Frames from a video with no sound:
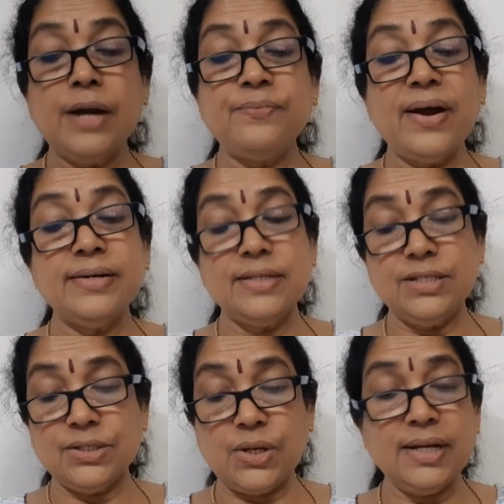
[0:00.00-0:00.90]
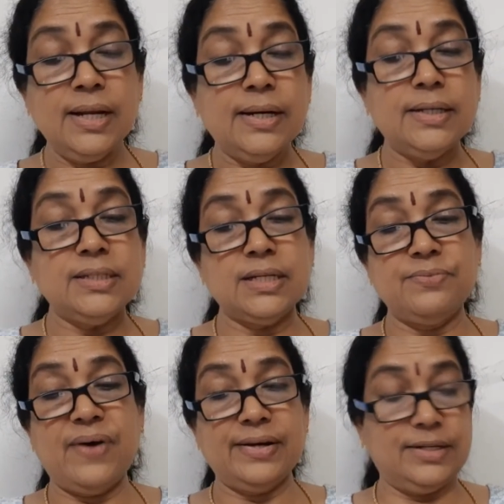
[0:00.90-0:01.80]
advantages and
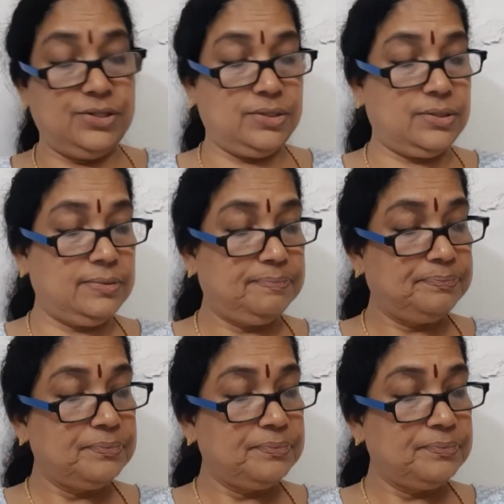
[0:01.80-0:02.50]
disadvantages.